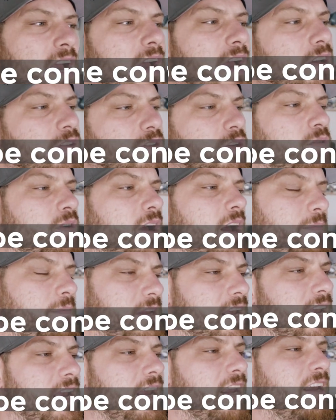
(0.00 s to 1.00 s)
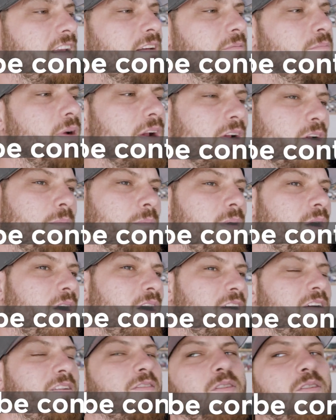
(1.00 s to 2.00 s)
I also grabbed a breaker
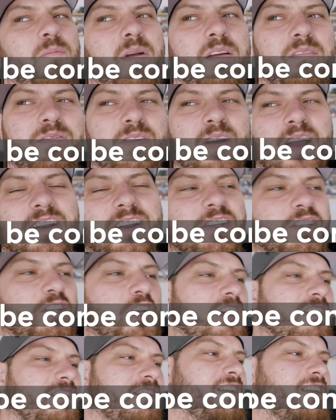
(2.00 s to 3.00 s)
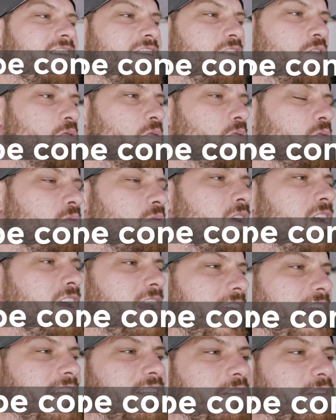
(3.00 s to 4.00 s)
bar for my friend Justin, who
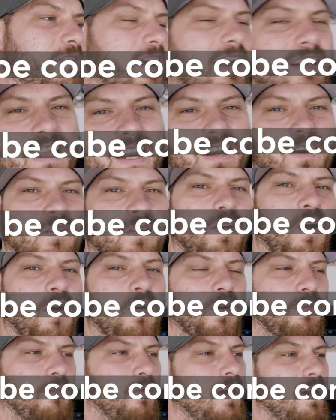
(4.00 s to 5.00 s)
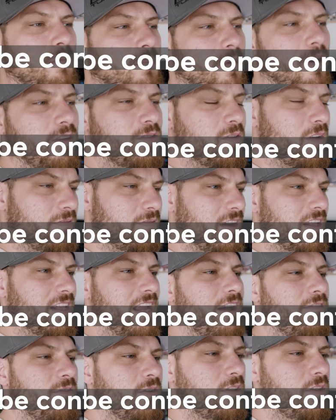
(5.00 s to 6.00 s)
hates the fact that I don't own a breaker bar, so I finally
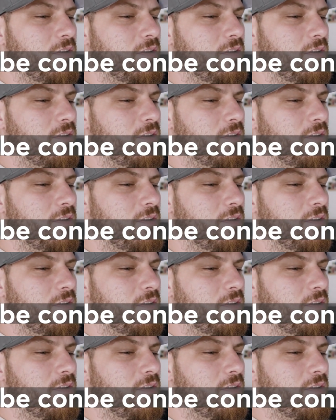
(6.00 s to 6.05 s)
have one of